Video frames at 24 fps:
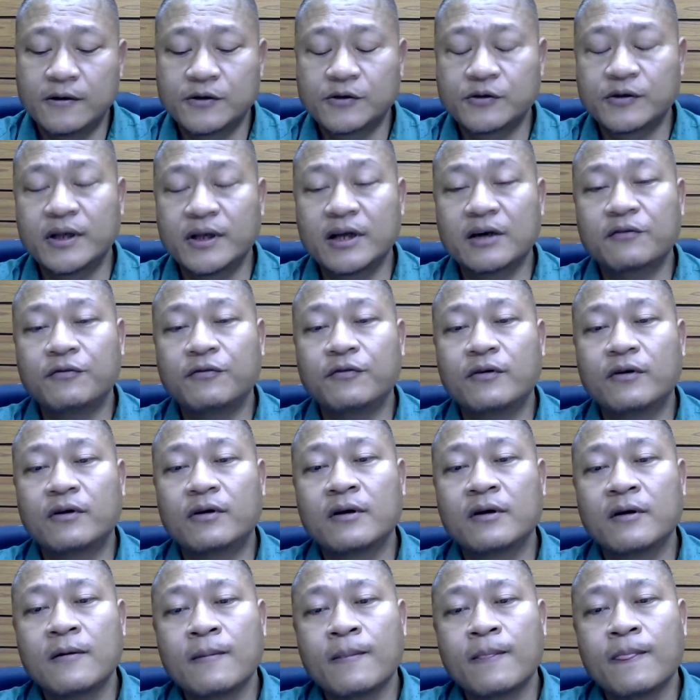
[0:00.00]
So
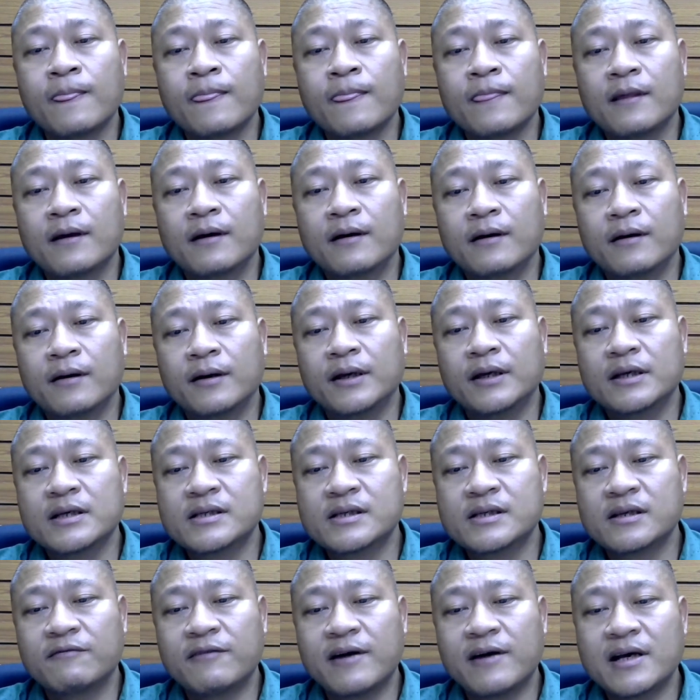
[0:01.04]
therefore, it
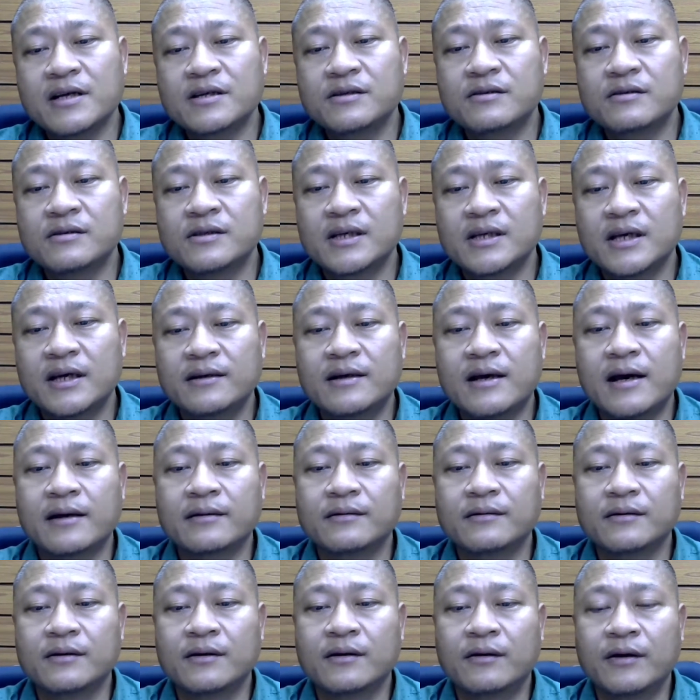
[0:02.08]
is suffice to say
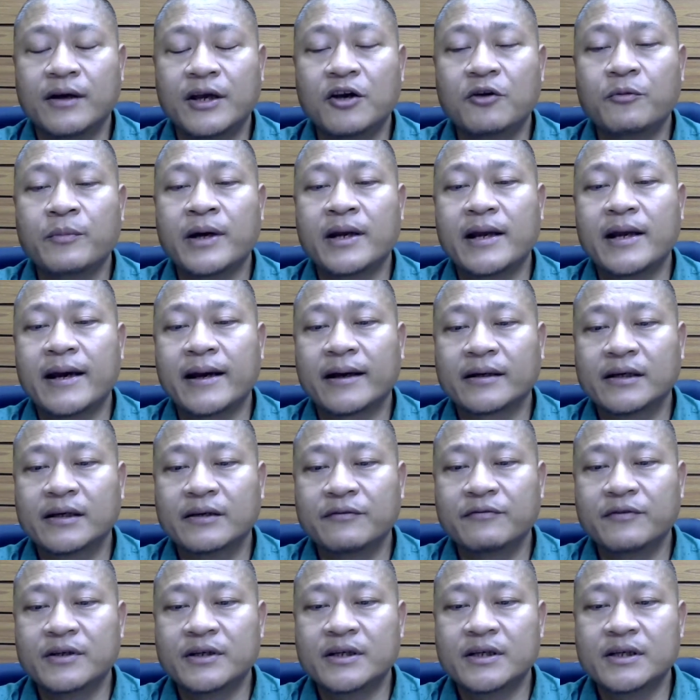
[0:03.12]
that human
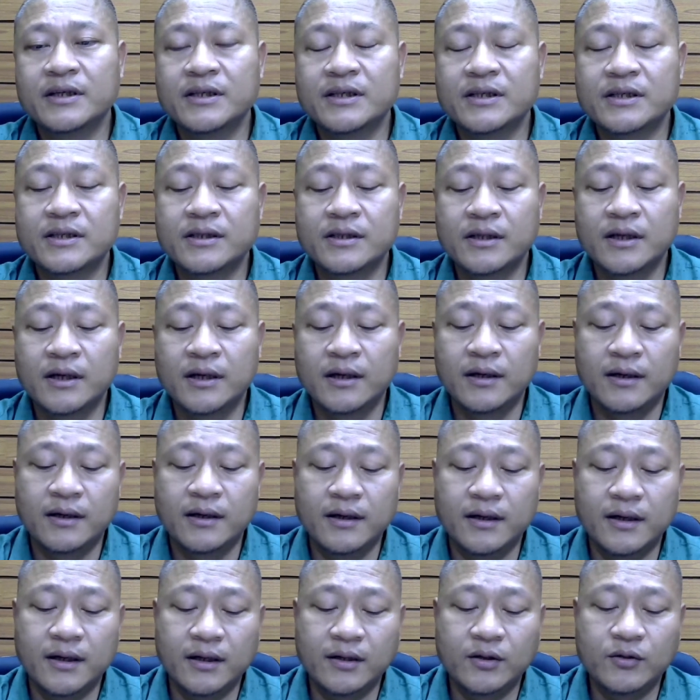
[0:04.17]
activities
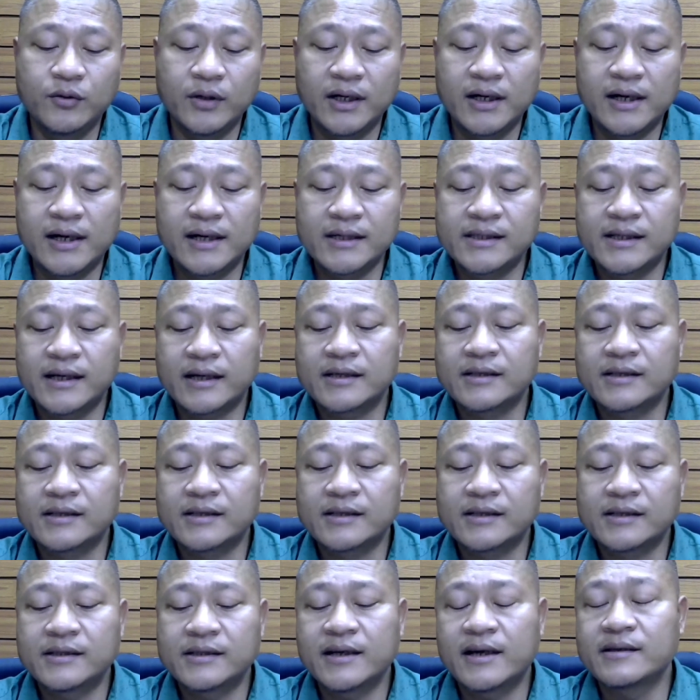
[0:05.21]
to a large
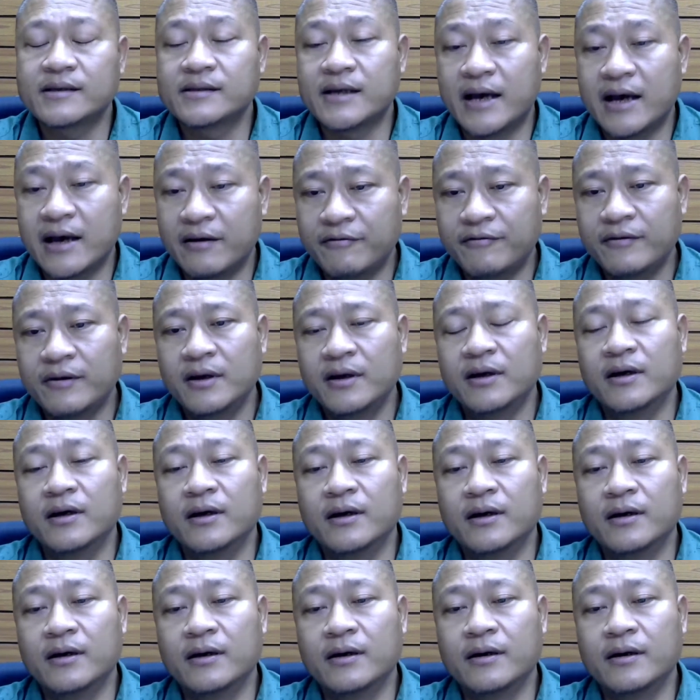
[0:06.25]
extent have
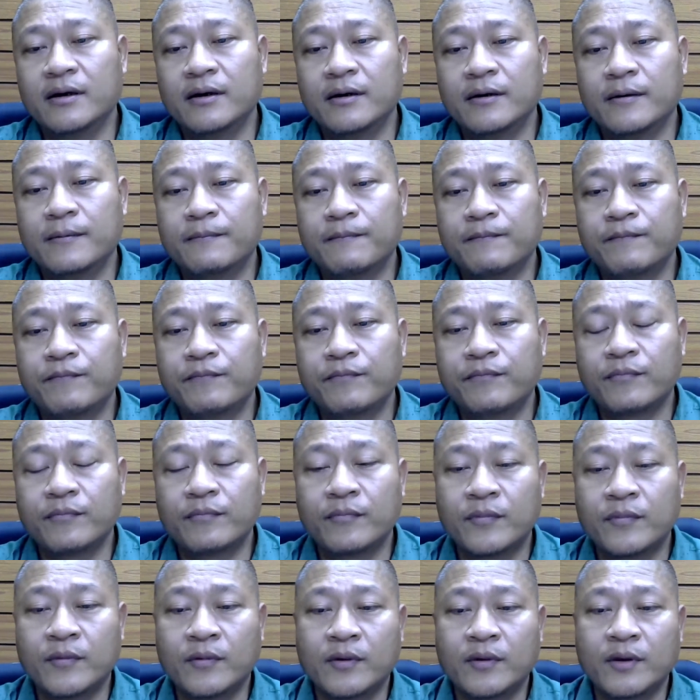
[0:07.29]

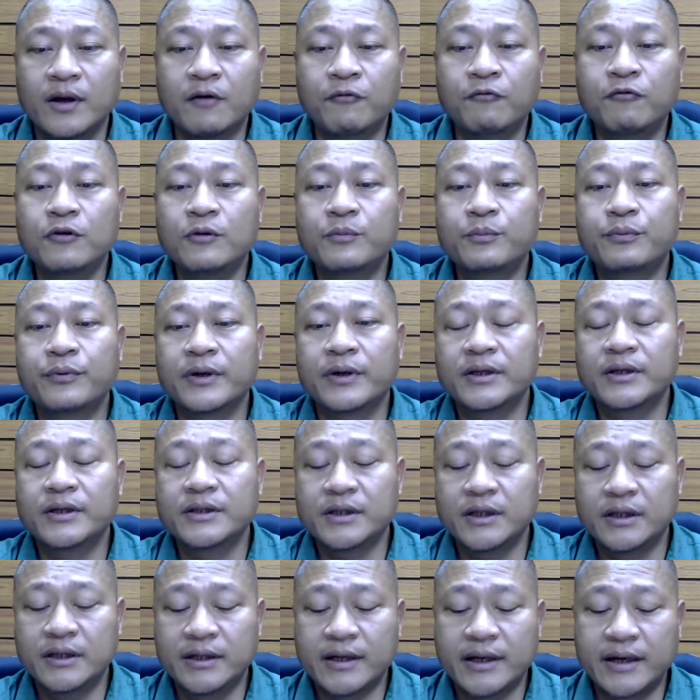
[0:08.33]
a
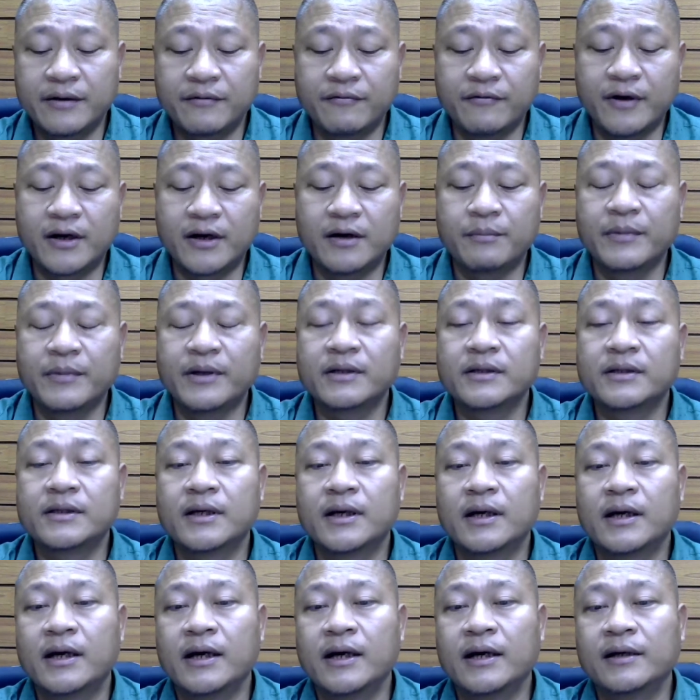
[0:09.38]
footprint in the
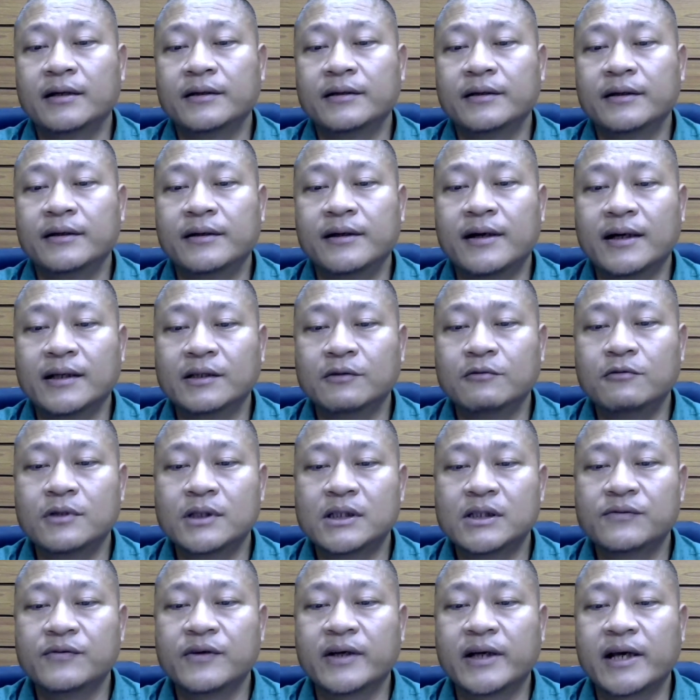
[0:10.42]
environment, and in other
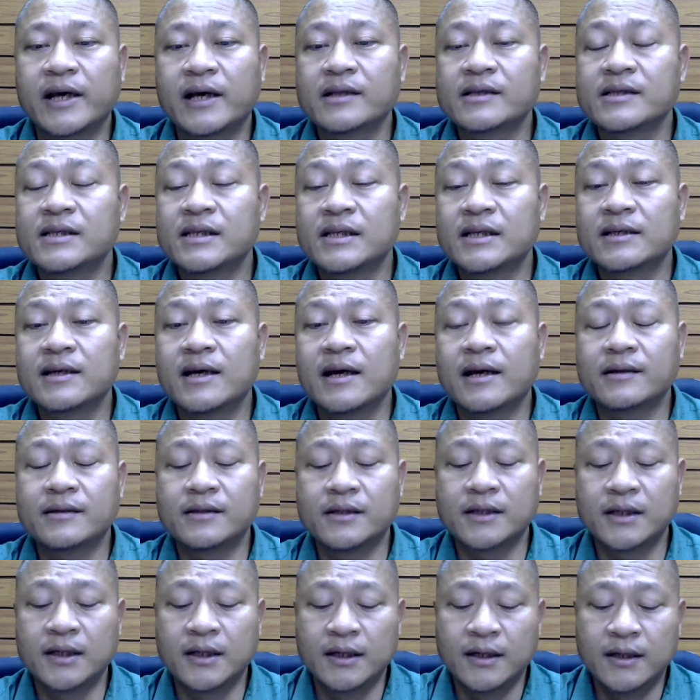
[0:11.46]
words, we can say
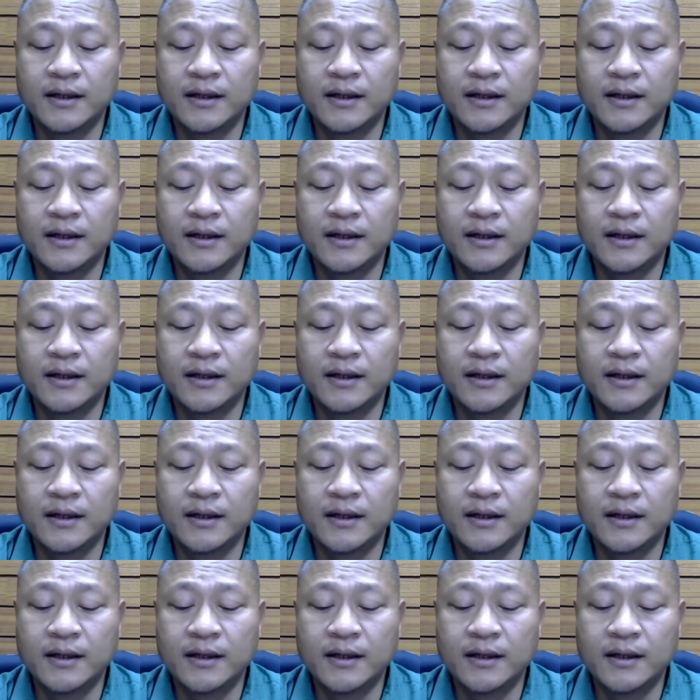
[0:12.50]
that